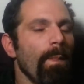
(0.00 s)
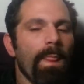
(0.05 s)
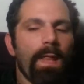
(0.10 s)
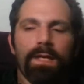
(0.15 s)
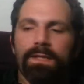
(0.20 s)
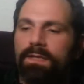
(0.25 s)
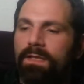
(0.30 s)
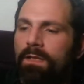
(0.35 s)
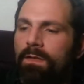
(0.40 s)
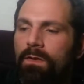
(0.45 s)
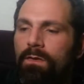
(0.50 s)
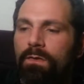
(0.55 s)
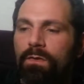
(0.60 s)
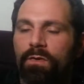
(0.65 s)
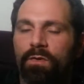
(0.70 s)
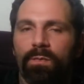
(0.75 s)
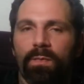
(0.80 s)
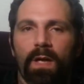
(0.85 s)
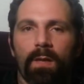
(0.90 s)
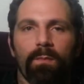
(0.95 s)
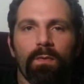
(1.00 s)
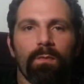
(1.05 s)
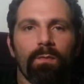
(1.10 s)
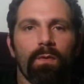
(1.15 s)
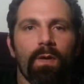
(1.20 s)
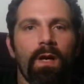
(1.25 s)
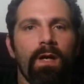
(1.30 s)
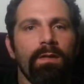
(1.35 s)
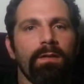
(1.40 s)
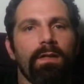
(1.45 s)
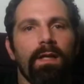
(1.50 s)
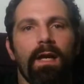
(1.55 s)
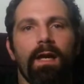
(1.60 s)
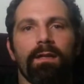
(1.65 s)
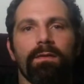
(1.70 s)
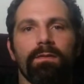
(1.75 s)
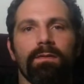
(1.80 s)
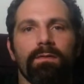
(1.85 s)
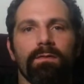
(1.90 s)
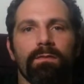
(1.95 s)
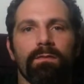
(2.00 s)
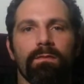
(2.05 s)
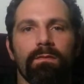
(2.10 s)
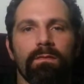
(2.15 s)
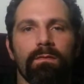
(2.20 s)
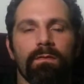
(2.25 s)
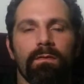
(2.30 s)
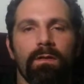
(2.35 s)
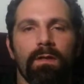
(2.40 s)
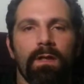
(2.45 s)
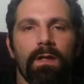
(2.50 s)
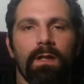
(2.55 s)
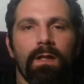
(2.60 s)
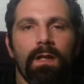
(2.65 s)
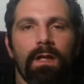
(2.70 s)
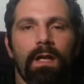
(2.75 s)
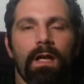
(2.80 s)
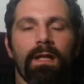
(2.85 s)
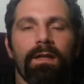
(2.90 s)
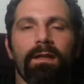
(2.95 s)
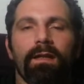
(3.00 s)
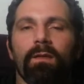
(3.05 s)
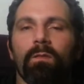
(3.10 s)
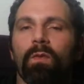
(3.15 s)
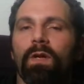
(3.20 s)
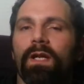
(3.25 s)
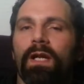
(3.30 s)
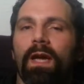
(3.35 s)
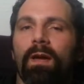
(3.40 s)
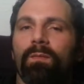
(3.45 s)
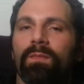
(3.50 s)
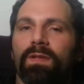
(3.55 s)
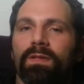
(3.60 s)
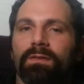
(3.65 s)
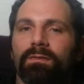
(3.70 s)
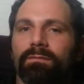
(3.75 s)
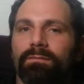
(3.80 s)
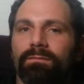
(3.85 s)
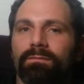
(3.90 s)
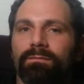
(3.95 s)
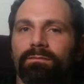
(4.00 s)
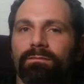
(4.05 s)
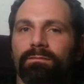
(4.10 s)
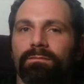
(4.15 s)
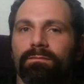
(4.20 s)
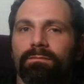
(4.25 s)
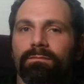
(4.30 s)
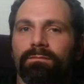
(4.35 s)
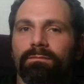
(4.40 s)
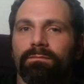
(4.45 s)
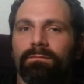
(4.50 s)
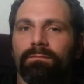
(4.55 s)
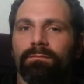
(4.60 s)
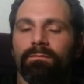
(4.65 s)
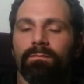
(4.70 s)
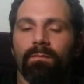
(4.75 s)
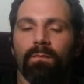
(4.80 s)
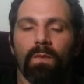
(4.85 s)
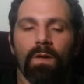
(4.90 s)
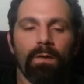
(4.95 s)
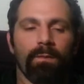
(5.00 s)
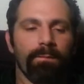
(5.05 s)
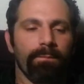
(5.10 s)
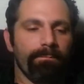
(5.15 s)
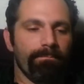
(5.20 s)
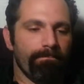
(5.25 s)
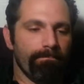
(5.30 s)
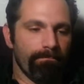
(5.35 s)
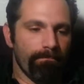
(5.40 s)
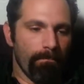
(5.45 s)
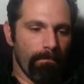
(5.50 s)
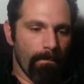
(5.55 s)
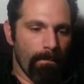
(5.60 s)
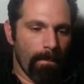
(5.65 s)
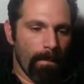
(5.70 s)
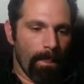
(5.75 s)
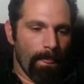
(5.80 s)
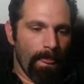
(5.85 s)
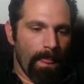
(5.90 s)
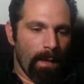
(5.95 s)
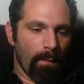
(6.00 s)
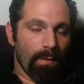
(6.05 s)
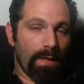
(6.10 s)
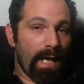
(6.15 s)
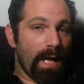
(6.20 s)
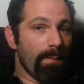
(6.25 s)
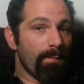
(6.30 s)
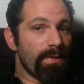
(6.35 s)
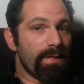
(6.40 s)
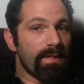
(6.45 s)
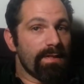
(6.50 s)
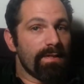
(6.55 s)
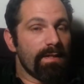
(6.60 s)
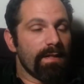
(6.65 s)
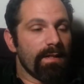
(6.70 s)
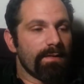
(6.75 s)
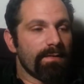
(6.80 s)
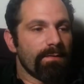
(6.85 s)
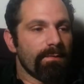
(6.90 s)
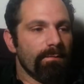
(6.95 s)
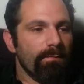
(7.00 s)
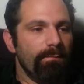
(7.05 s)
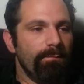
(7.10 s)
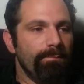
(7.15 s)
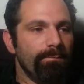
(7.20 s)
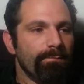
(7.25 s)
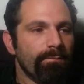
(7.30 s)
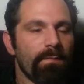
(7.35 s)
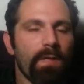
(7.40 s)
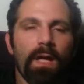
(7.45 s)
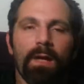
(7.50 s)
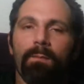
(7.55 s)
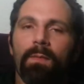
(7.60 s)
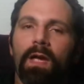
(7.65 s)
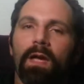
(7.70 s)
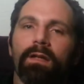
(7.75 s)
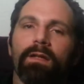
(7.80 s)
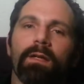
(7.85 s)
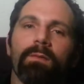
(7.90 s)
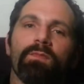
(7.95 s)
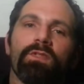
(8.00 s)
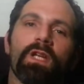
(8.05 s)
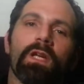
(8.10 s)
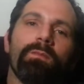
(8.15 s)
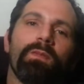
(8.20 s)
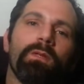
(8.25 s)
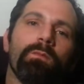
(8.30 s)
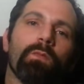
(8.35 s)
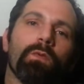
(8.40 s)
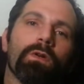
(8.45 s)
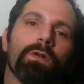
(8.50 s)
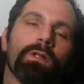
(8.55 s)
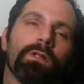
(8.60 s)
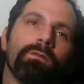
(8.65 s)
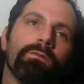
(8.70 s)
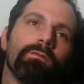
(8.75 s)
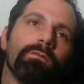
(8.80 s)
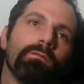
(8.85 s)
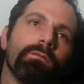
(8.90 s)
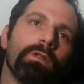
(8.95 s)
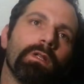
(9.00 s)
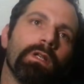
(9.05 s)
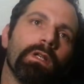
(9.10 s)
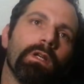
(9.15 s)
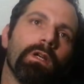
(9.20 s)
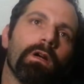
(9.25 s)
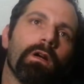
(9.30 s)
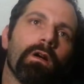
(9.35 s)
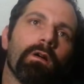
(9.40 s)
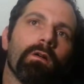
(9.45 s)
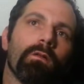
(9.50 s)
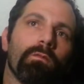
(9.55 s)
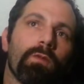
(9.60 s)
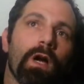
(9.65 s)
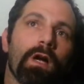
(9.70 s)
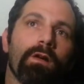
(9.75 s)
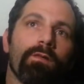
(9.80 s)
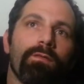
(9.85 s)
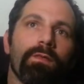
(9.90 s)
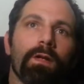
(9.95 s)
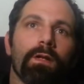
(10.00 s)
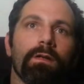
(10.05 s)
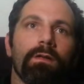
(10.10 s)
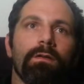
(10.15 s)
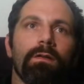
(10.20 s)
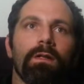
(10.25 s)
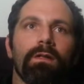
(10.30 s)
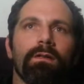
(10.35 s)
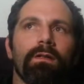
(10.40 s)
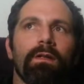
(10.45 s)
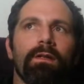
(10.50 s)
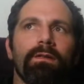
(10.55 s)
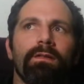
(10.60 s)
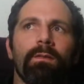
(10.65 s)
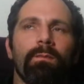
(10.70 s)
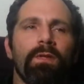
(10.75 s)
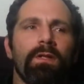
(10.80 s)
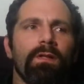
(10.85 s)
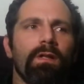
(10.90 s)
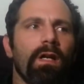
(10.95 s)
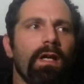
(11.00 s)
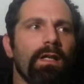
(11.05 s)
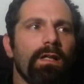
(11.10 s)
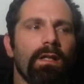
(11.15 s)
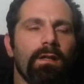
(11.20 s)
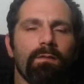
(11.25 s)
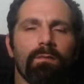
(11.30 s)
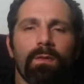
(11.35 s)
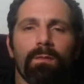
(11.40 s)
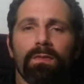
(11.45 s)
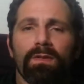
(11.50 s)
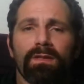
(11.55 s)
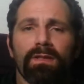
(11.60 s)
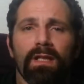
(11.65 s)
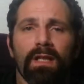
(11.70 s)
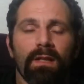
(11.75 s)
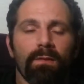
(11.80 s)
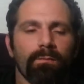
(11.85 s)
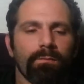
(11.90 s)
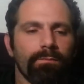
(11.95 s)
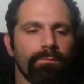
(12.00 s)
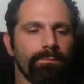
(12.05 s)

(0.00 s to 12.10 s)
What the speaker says: It's in their newspaper broadcasts. And then what happened? Well, what happened is this. A man named J.P. Morgan, Rockefeller, and some other guy, I can't remember his name,